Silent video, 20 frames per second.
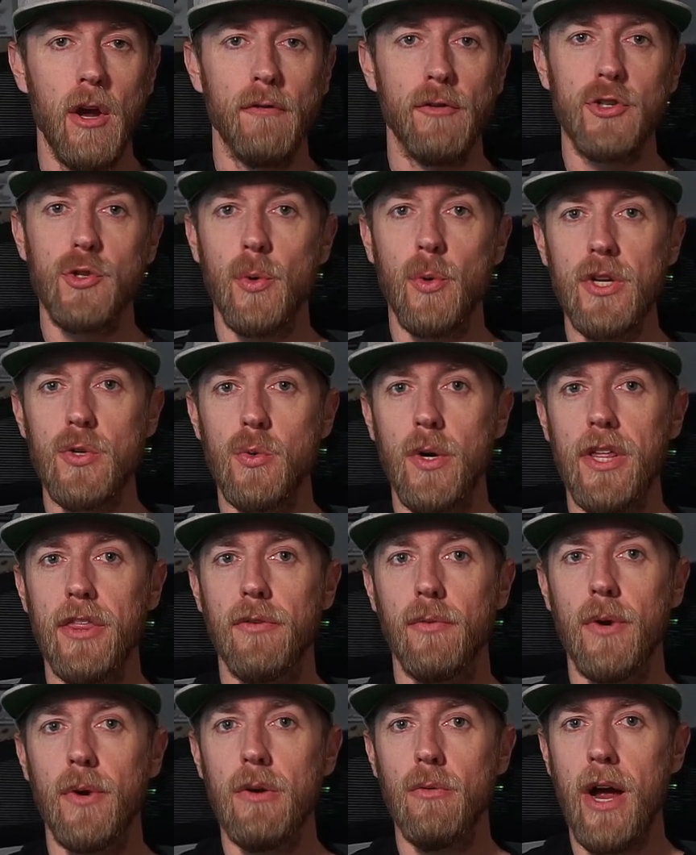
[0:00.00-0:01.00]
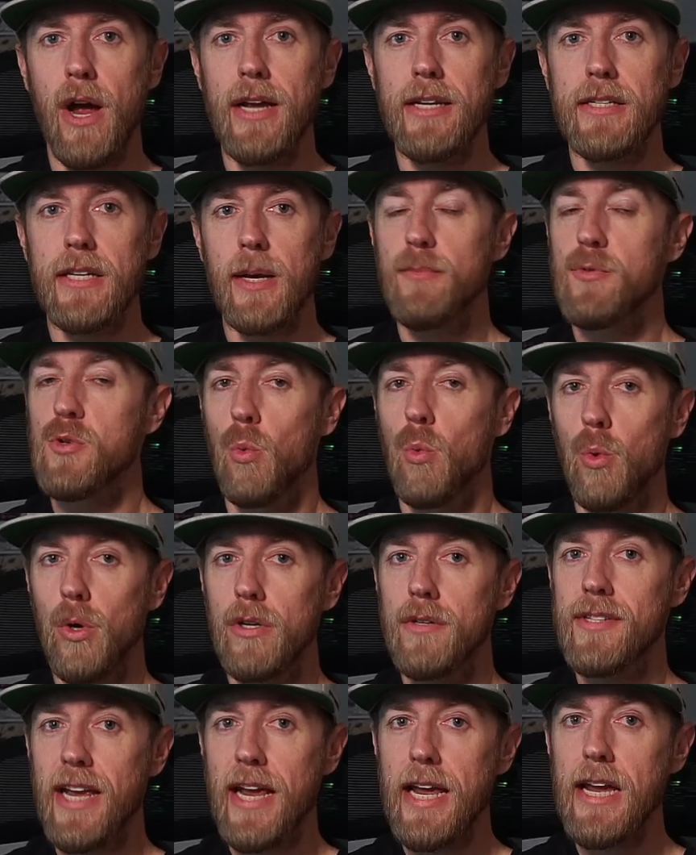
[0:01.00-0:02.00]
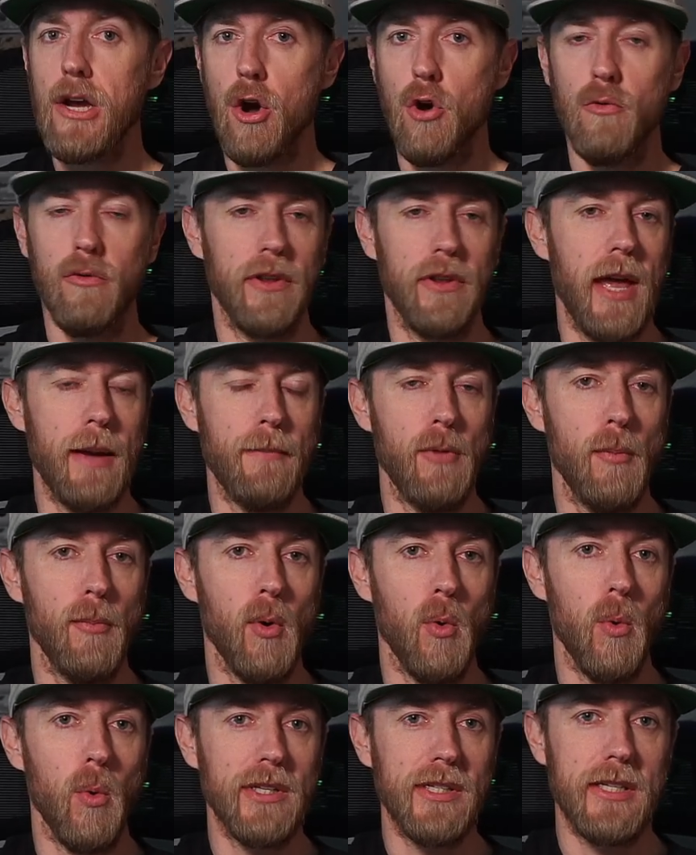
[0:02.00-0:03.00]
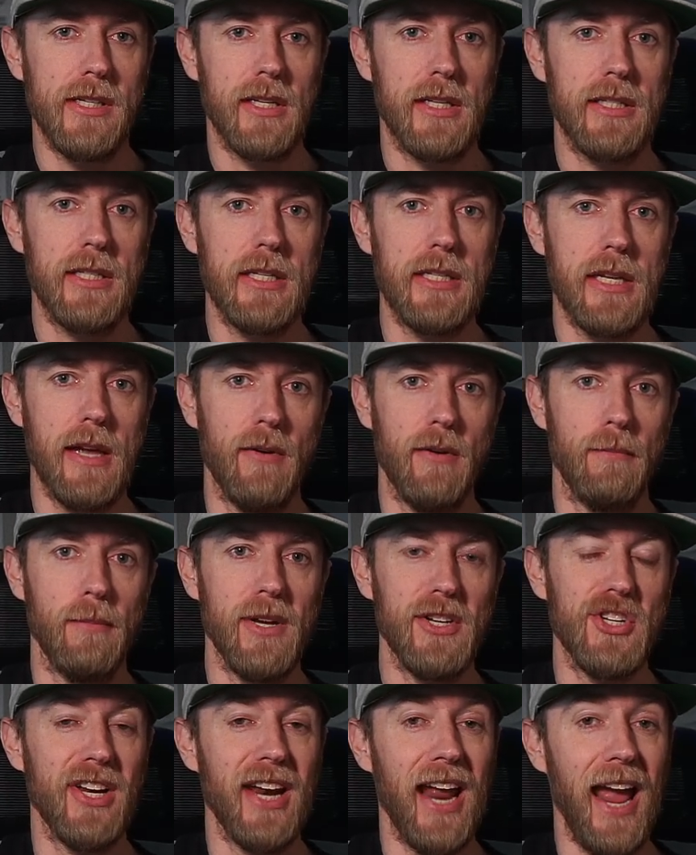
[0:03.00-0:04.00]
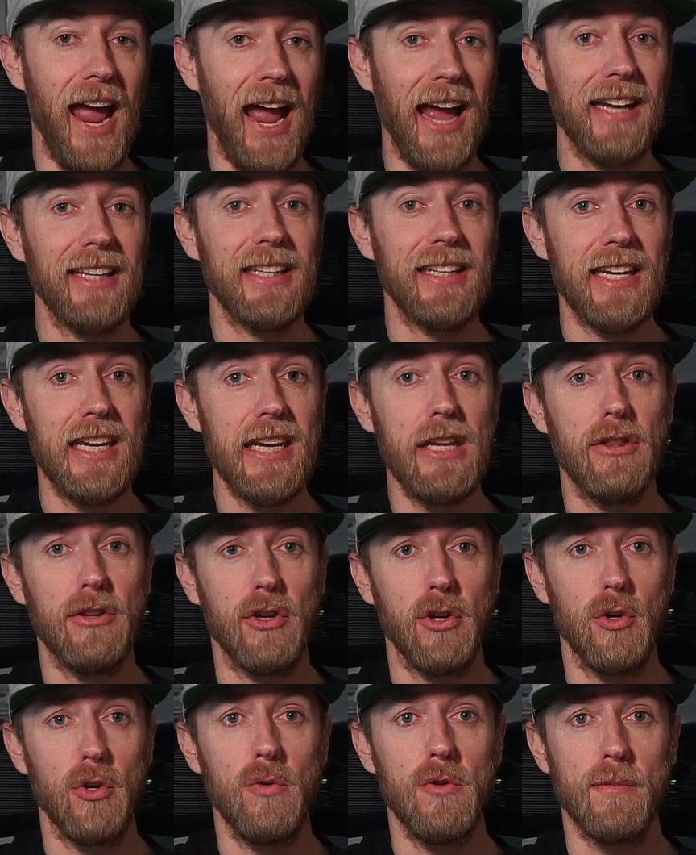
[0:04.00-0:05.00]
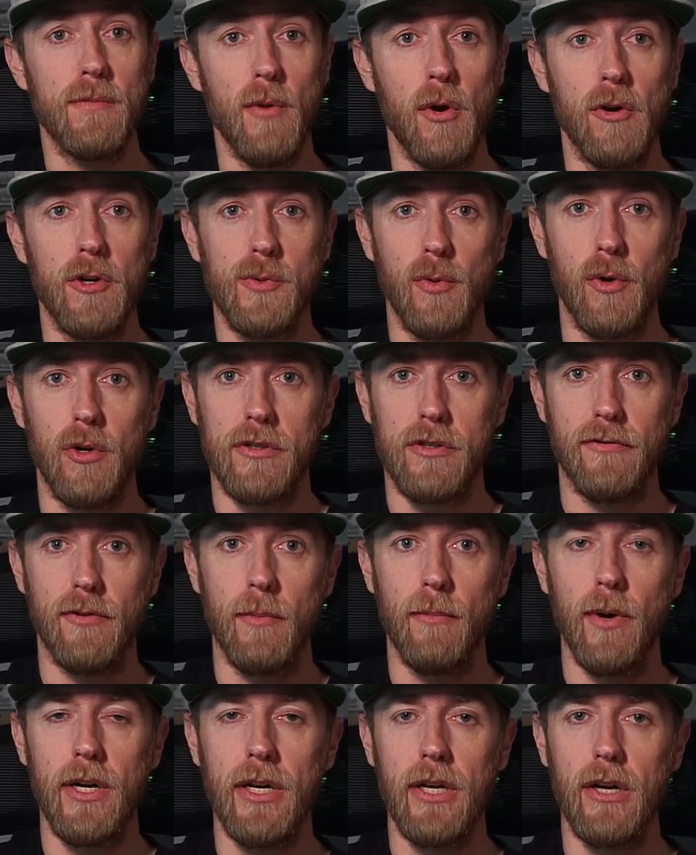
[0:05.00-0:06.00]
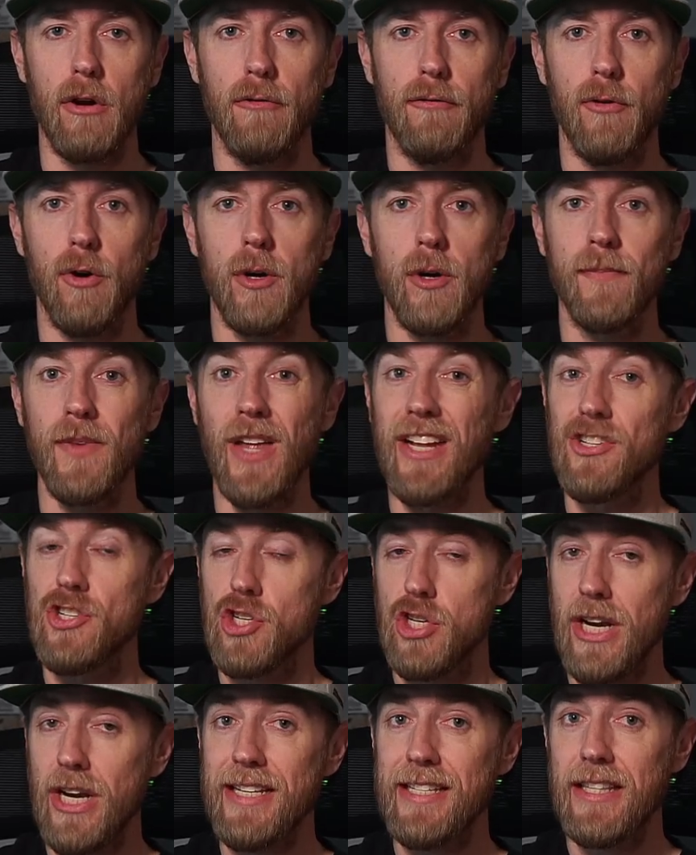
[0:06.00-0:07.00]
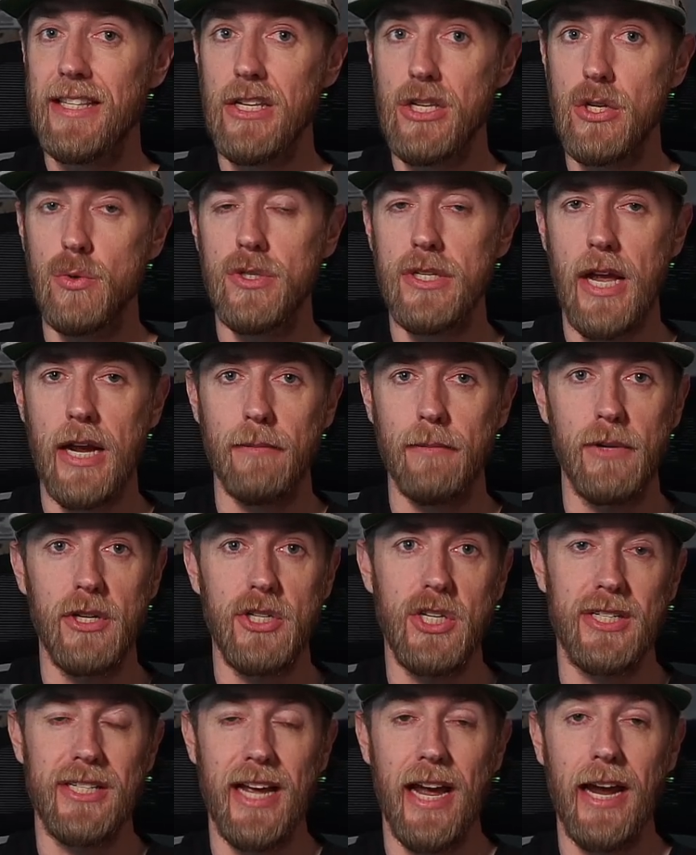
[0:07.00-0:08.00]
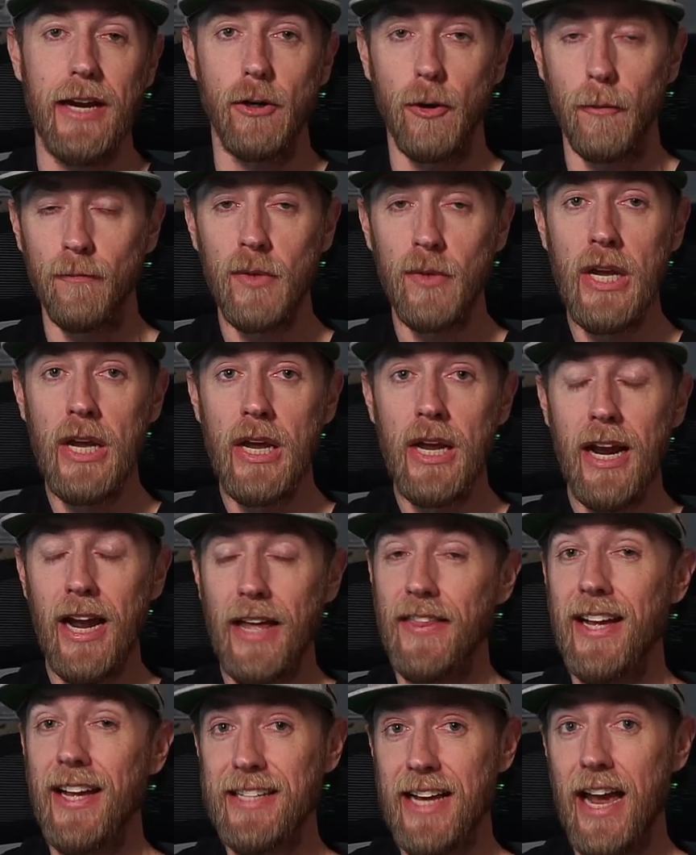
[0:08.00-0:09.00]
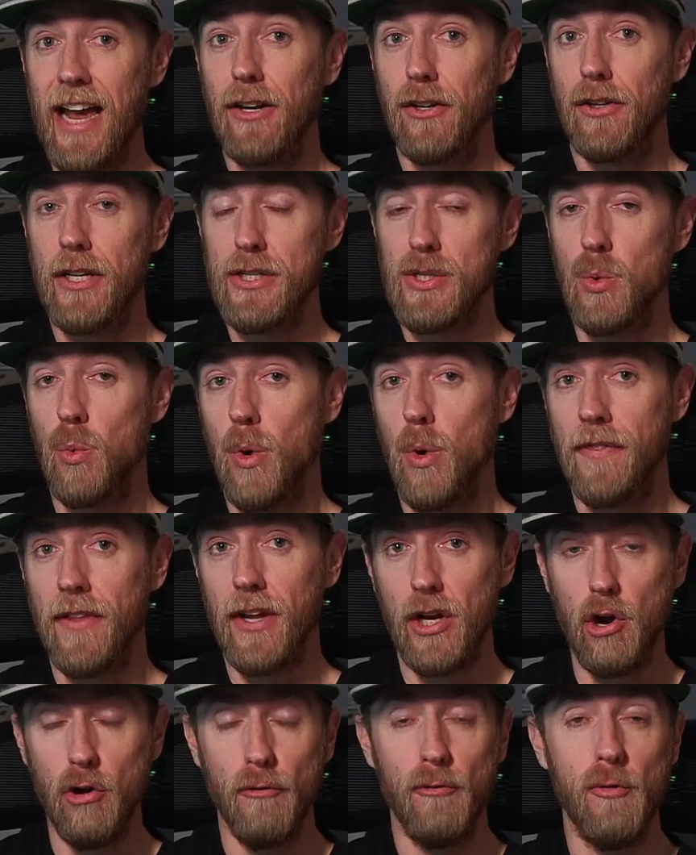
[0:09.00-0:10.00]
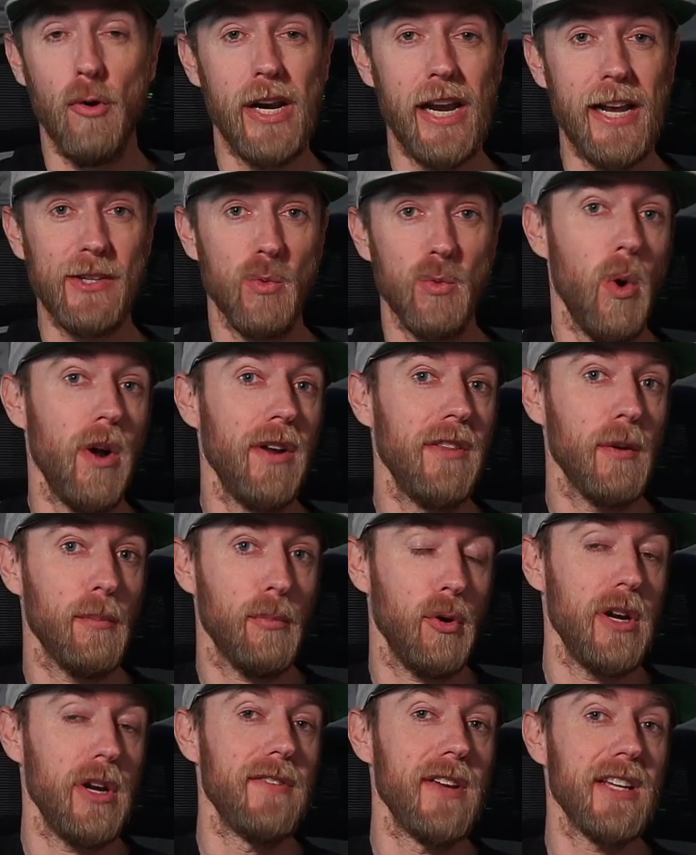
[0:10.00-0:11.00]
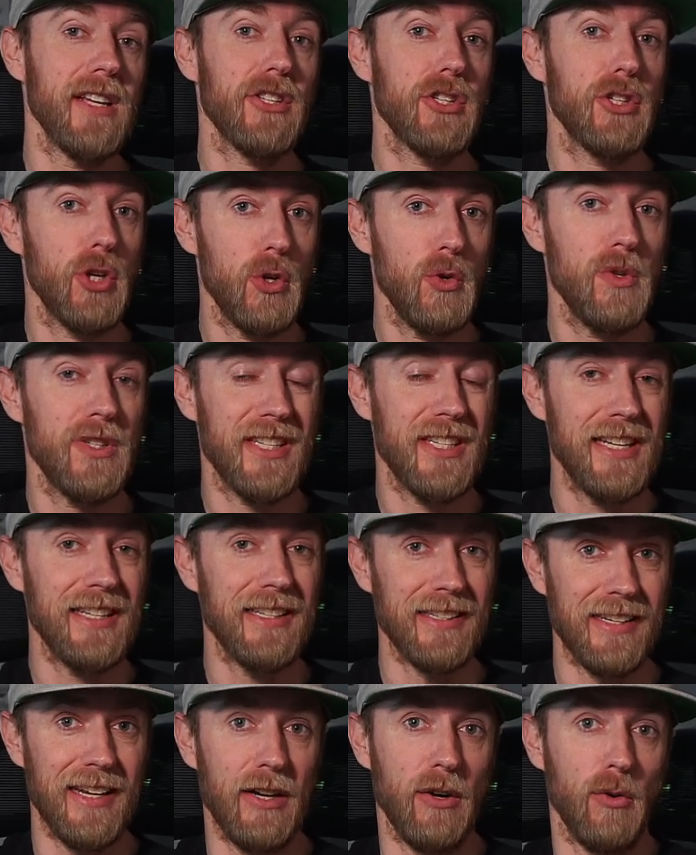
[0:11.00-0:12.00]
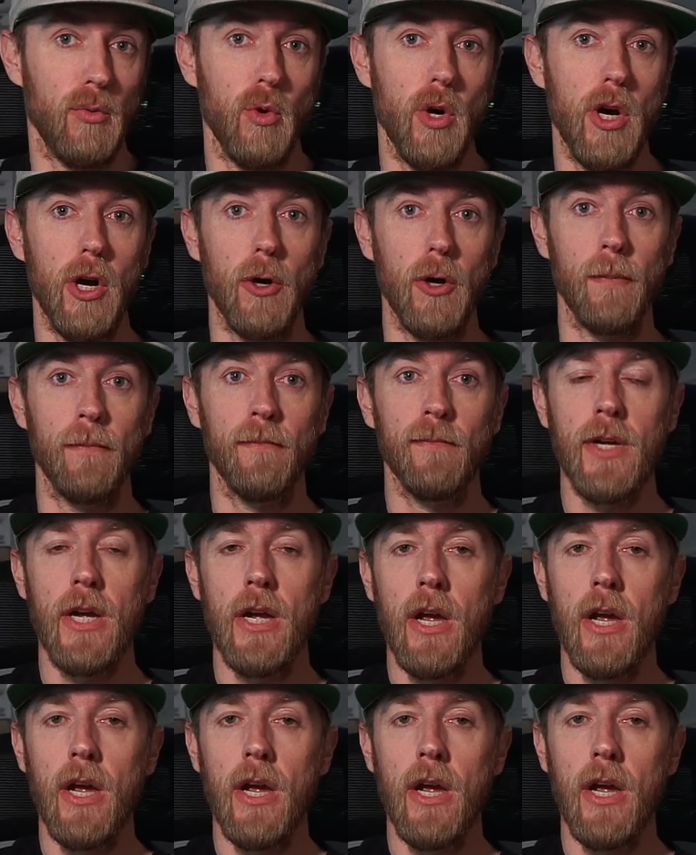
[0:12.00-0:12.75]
For 2023, Ryan Timms will take over that Mobile 167 midget at Keith Coons Motorsports from Buddy Kofoid and chase the USAC midget title. And that title is the one that Kofoid has won the previous two seasons in a row.